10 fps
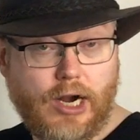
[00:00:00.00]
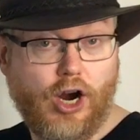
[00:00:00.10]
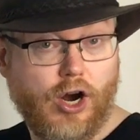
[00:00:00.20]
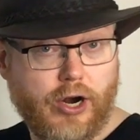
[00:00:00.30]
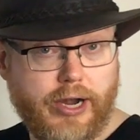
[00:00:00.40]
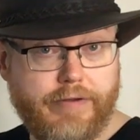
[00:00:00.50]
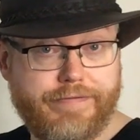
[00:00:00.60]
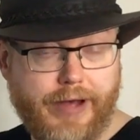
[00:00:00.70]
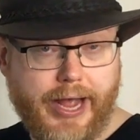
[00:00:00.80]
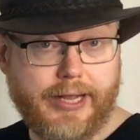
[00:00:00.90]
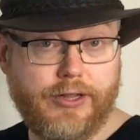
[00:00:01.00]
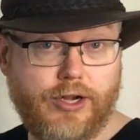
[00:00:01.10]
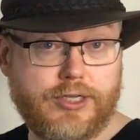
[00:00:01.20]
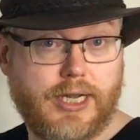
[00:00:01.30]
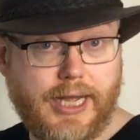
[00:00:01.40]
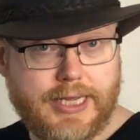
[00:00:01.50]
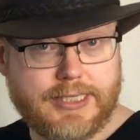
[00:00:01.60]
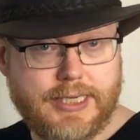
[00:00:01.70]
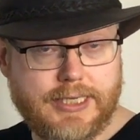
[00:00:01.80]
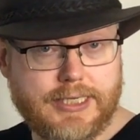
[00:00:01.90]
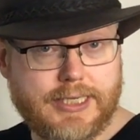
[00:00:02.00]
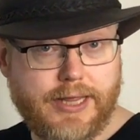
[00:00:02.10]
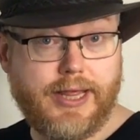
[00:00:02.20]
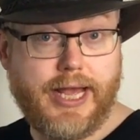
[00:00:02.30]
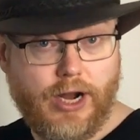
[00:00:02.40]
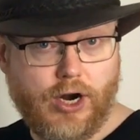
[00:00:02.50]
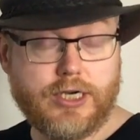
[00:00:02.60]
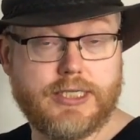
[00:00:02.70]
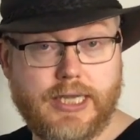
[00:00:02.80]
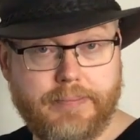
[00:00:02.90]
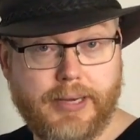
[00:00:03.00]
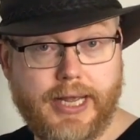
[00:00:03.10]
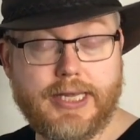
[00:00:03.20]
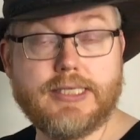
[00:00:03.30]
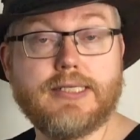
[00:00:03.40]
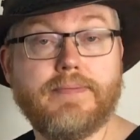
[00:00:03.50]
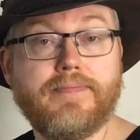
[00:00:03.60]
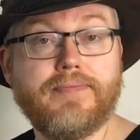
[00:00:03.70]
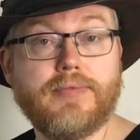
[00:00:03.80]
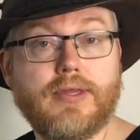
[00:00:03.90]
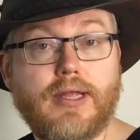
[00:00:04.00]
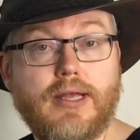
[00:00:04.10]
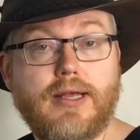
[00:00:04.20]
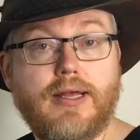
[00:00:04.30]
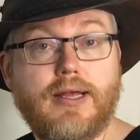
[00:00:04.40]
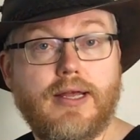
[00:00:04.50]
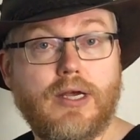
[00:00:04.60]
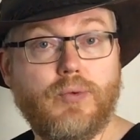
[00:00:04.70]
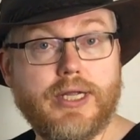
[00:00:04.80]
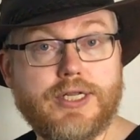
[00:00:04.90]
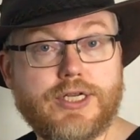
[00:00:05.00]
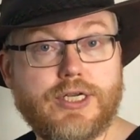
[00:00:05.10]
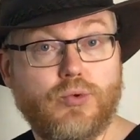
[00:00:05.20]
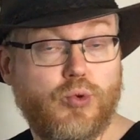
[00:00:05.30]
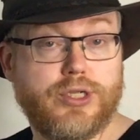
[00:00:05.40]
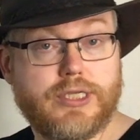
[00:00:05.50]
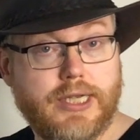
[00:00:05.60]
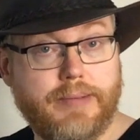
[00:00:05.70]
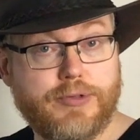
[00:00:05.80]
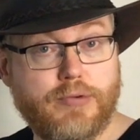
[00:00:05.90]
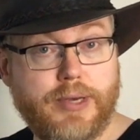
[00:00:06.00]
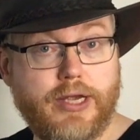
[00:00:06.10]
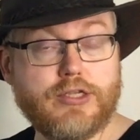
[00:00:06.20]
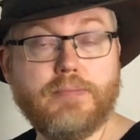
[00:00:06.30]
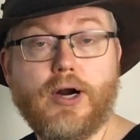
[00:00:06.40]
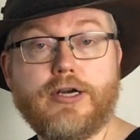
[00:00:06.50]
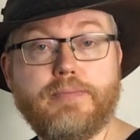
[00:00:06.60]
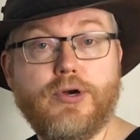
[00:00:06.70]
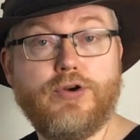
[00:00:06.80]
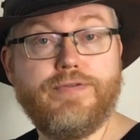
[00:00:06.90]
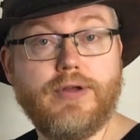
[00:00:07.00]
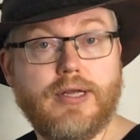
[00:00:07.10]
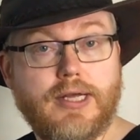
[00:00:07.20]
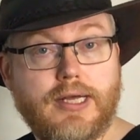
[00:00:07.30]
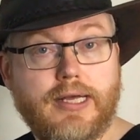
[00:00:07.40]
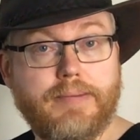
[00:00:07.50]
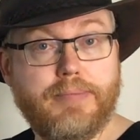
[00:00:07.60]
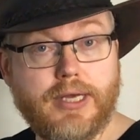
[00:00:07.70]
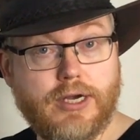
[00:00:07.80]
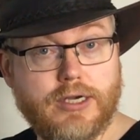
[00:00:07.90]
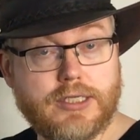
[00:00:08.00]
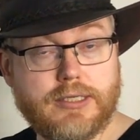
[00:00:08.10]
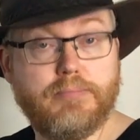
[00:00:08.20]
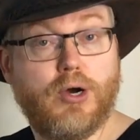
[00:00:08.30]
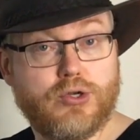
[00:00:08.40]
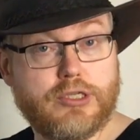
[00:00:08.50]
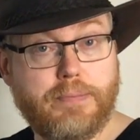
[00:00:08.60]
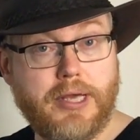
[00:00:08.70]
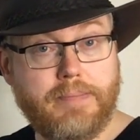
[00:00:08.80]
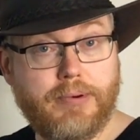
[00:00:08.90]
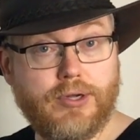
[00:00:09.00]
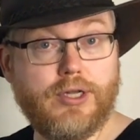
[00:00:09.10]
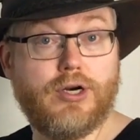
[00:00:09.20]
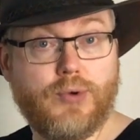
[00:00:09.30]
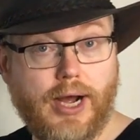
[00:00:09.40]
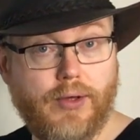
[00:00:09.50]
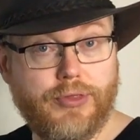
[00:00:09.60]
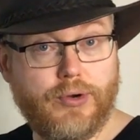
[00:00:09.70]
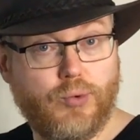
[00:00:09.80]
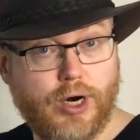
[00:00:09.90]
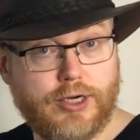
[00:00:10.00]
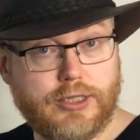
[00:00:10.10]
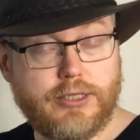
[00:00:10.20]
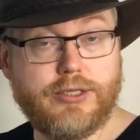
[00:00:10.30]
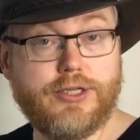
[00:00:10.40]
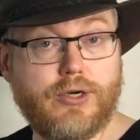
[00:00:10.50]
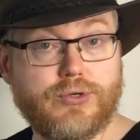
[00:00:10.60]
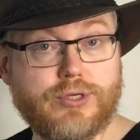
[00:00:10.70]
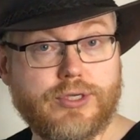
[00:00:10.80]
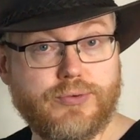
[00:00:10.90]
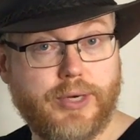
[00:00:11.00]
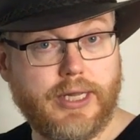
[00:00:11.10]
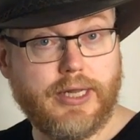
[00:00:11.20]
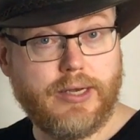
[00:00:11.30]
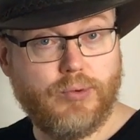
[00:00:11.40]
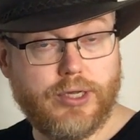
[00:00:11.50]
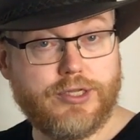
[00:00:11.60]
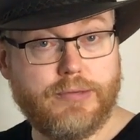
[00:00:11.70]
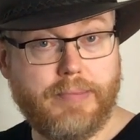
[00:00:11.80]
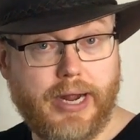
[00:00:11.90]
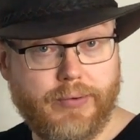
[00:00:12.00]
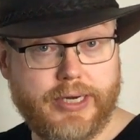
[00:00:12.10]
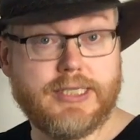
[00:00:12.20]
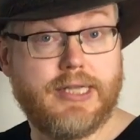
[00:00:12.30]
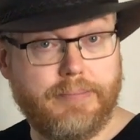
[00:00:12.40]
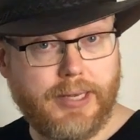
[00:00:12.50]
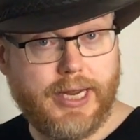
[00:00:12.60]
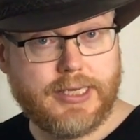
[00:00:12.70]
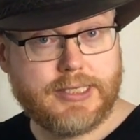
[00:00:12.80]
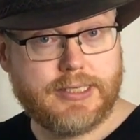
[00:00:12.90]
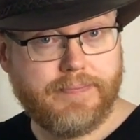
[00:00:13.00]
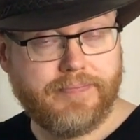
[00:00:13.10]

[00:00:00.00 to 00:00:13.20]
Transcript: are in fact not cousins, they are siblings, which would seem to be a smart move because most people around the world don't really want to marry siblings.